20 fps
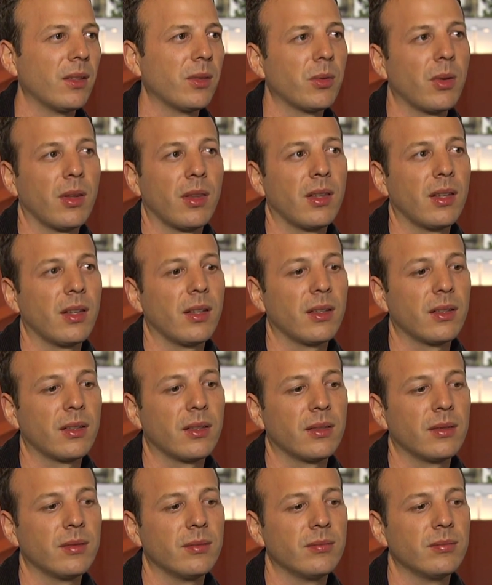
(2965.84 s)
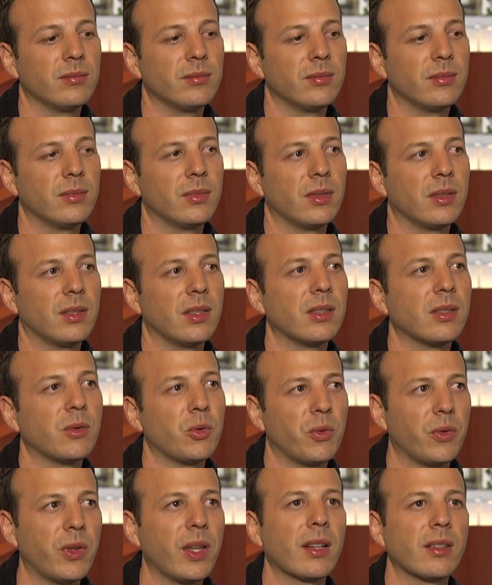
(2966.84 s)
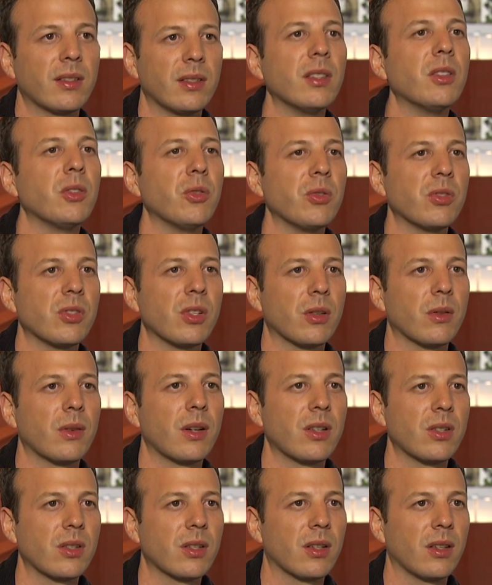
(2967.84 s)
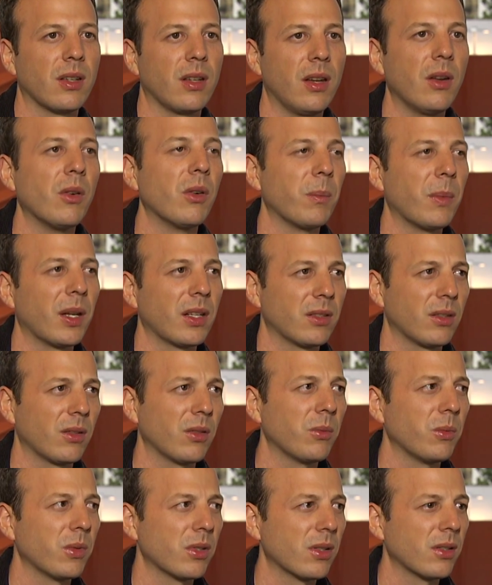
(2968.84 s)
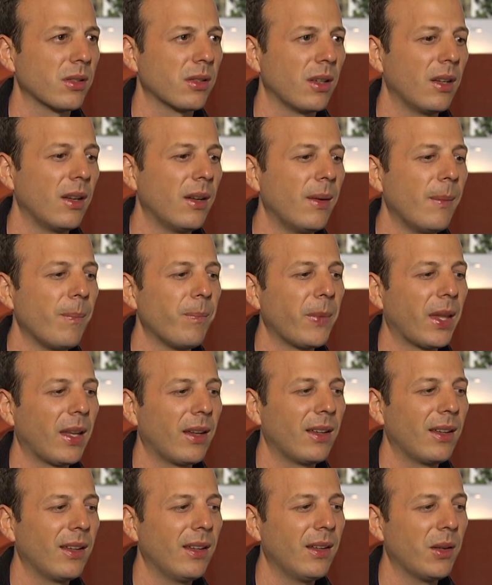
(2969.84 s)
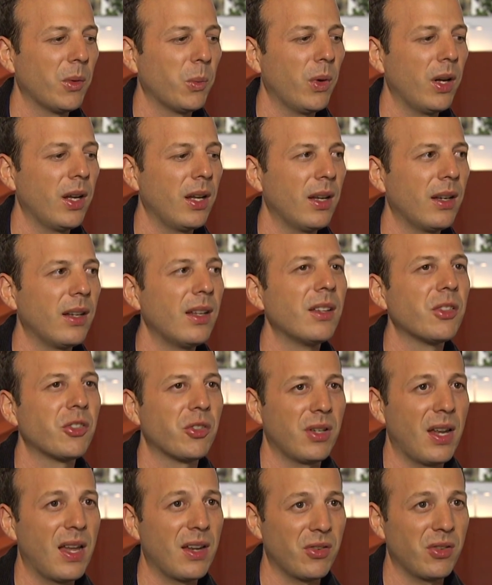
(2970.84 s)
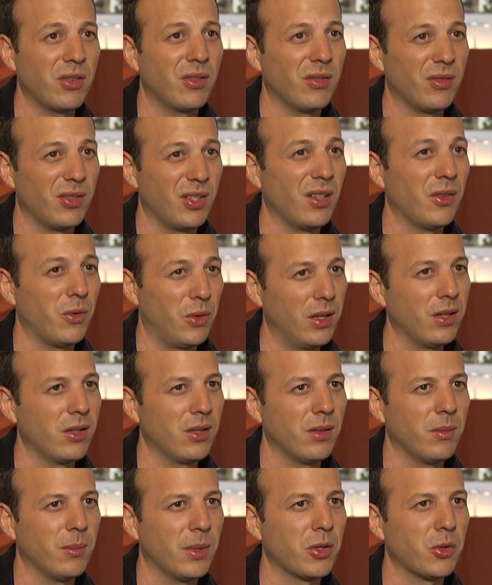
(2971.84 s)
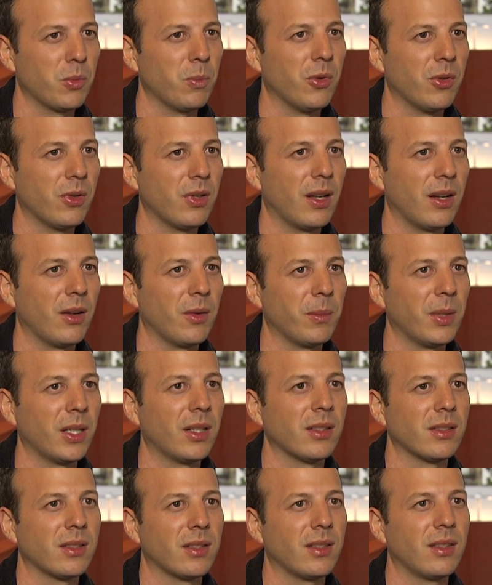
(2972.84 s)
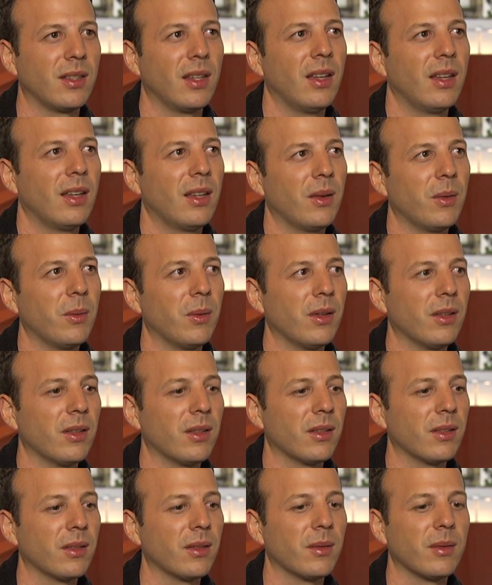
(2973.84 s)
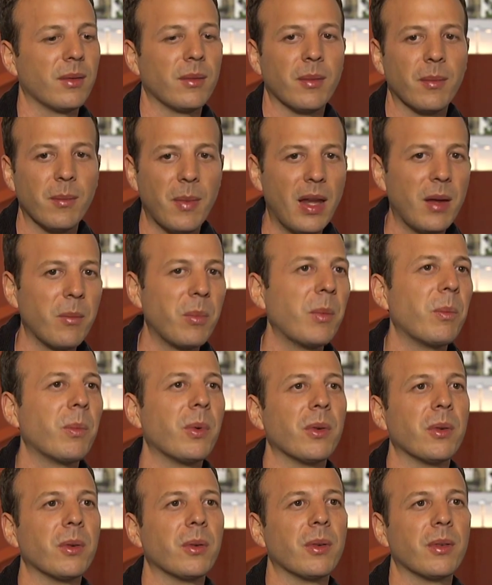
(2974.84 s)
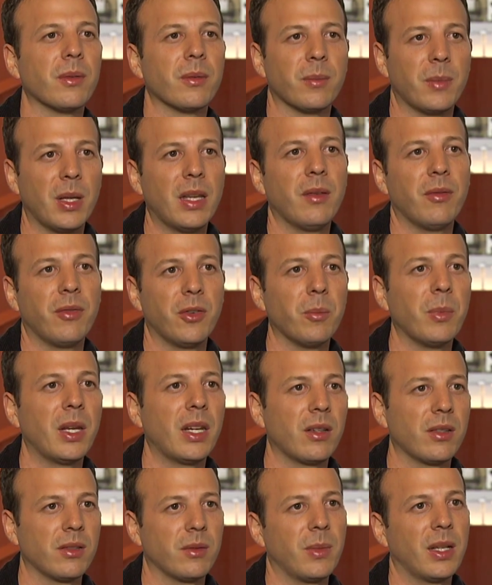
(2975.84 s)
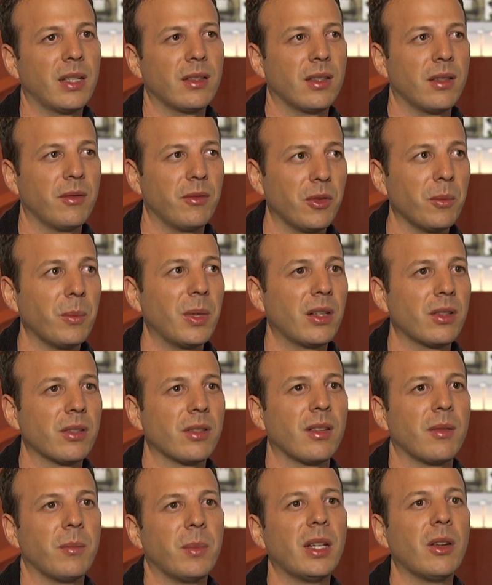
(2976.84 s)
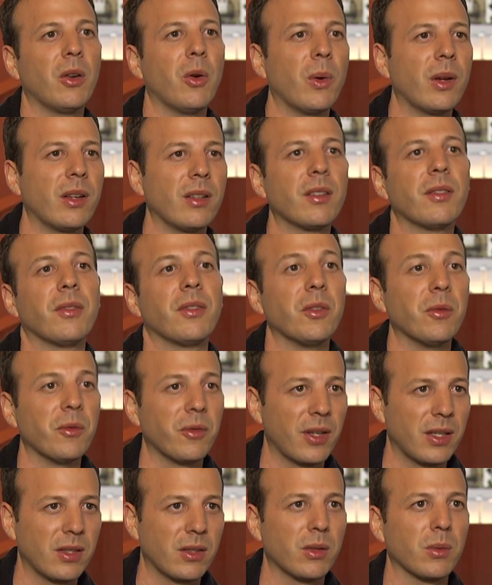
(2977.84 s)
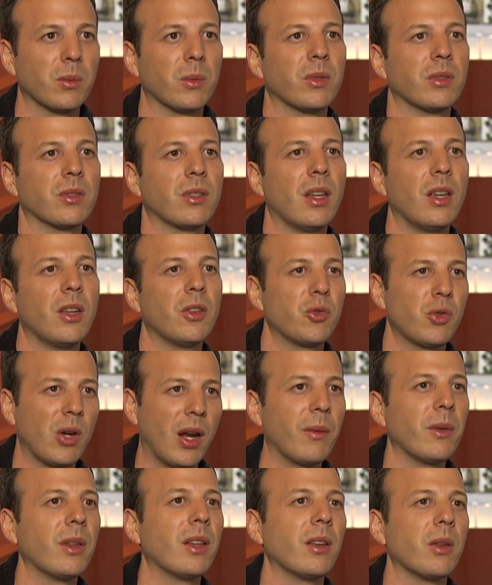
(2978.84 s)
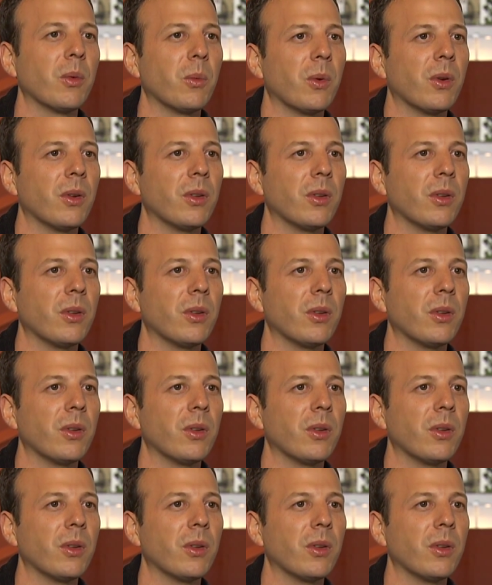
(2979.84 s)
So I think this reflects in the new generation here in Mexico, which is in a way an international generation much more now, because many filmmakers, Mexican filmmakers, have been going to film festivals, traveling the